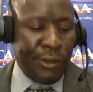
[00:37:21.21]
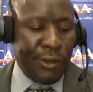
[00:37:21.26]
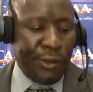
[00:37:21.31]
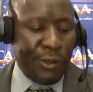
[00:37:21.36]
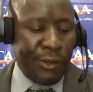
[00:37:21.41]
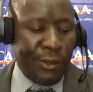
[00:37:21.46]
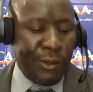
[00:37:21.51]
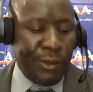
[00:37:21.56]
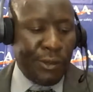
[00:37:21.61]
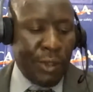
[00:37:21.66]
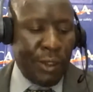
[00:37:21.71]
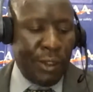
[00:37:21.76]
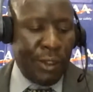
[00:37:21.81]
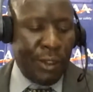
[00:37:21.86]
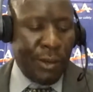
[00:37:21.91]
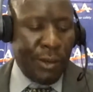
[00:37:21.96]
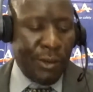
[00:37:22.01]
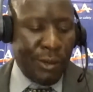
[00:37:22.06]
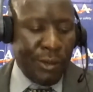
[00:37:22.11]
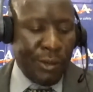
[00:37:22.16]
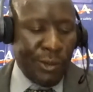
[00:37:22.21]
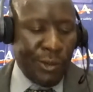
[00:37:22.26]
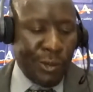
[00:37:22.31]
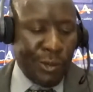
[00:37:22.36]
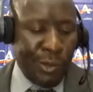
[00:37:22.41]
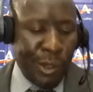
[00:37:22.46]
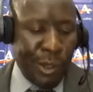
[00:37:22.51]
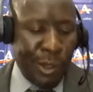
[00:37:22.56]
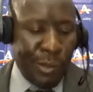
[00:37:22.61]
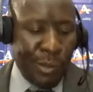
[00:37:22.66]
So this I think was
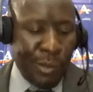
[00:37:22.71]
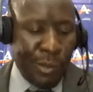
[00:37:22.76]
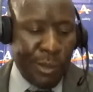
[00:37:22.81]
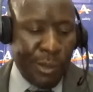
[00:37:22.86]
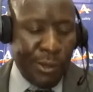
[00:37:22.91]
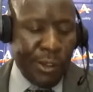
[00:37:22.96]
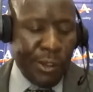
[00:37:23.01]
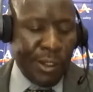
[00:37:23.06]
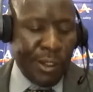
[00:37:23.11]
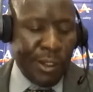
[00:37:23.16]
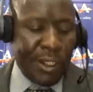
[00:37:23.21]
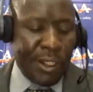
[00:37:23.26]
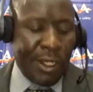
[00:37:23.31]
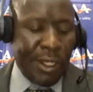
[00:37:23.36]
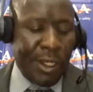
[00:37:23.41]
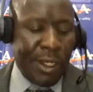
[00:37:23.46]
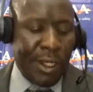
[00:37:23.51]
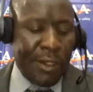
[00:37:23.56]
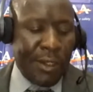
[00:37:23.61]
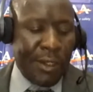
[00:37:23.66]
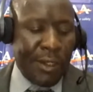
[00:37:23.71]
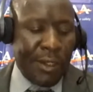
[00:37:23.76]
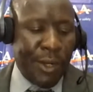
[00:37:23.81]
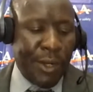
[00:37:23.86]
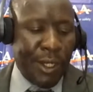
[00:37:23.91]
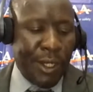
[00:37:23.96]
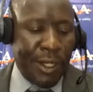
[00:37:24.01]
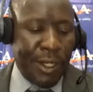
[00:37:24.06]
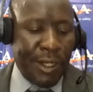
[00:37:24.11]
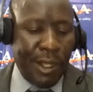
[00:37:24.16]
used maybe during the
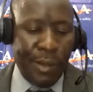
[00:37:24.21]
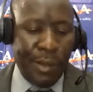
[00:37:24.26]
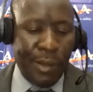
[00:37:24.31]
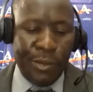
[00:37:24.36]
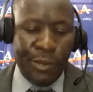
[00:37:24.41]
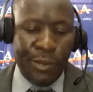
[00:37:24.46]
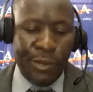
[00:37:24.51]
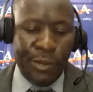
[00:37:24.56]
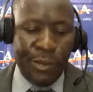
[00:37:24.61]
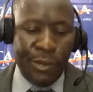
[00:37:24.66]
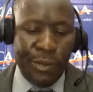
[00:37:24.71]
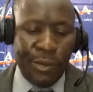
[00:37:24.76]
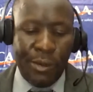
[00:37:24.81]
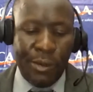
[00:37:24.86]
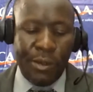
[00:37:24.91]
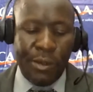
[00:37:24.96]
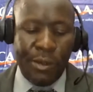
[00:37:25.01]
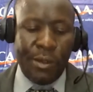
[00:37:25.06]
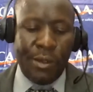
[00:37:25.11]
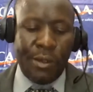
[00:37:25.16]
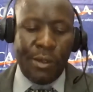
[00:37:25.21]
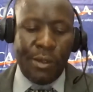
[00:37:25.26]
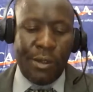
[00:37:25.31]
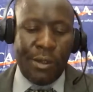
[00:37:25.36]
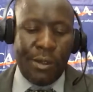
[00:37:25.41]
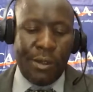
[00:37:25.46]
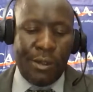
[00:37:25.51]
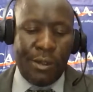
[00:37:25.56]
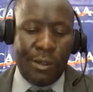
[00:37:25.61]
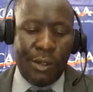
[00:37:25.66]
teleprinter type. So
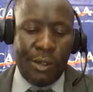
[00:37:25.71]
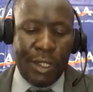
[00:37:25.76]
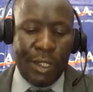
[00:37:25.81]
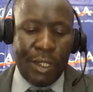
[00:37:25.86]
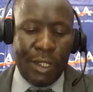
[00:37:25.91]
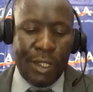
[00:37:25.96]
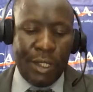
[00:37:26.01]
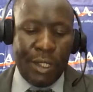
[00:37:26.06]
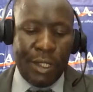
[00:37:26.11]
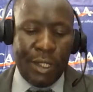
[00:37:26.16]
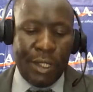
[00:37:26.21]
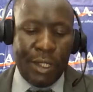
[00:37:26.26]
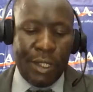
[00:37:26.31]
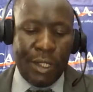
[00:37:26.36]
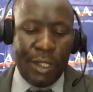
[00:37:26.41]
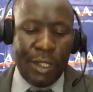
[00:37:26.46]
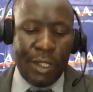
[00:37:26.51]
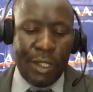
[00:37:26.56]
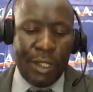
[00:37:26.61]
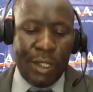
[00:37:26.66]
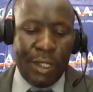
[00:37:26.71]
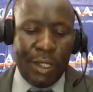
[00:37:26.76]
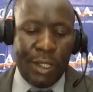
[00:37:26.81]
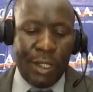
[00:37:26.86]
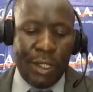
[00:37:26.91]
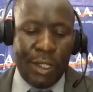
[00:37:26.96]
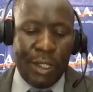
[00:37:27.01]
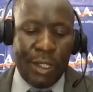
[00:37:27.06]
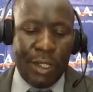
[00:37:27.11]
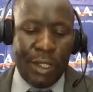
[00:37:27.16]
this can again
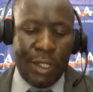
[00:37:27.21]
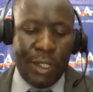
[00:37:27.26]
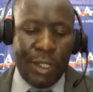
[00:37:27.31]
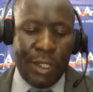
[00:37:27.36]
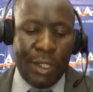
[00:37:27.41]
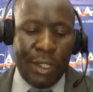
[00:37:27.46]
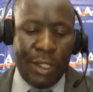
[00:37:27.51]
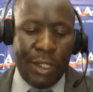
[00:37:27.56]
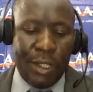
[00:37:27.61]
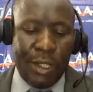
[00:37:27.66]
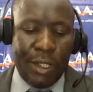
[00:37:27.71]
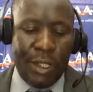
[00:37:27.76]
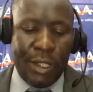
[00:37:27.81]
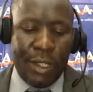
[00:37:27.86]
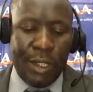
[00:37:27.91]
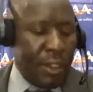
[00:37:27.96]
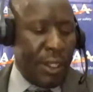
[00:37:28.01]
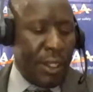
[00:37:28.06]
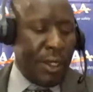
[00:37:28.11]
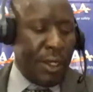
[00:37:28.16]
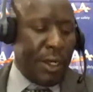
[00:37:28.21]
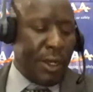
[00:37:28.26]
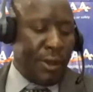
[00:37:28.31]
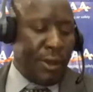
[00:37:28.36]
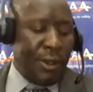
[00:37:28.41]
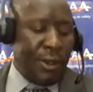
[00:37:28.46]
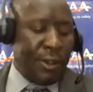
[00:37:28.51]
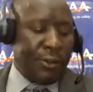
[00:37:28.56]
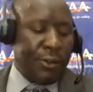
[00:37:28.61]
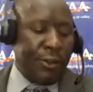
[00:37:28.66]
be looked at. Then
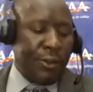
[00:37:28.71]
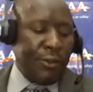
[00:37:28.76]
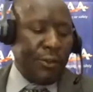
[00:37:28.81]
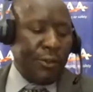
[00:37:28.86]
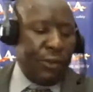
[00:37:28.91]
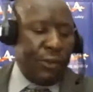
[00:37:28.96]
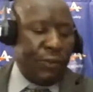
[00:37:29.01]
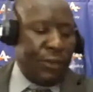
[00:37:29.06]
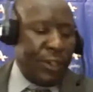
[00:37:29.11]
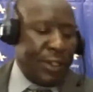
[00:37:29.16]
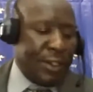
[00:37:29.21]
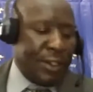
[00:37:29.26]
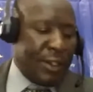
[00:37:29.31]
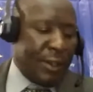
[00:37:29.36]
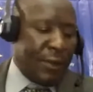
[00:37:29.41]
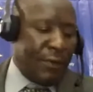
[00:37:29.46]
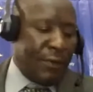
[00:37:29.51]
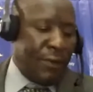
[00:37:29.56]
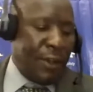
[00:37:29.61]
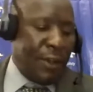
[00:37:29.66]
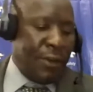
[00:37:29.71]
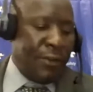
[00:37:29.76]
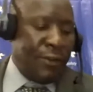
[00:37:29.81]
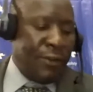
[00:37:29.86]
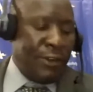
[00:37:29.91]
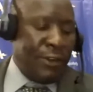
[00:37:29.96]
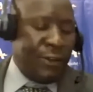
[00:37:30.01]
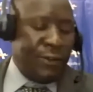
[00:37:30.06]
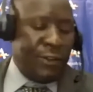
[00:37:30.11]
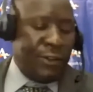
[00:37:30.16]
regulation 57,
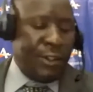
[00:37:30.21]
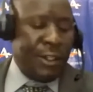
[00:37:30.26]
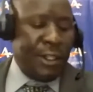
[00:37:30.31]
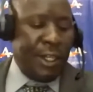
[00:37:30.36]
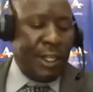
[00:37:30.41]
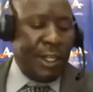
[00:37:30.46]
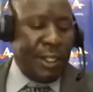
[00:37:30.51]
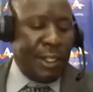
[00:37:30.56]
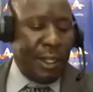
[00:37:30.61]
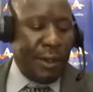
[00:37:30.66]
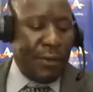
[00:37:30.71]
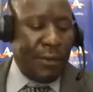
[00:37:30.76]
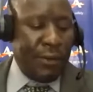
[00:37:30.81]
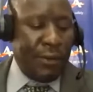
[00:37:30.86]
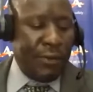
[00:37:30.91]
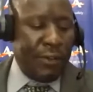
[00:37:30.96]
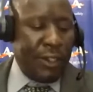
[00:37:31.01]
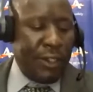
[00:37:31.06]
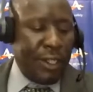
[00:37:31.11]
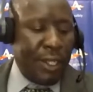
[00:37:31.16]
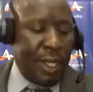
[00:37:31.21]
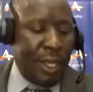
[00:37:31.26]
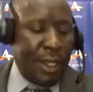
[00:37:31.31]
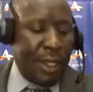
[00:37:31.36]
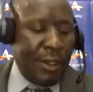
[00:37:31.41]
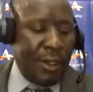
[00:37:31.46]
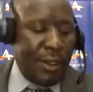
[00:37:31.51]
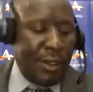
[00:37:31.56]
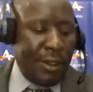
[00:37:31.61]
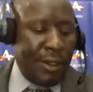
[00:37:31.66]
58, and
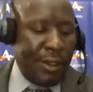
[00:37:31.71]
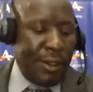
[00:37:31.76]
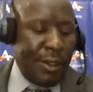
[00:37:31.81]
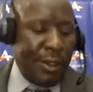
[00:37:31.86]
59.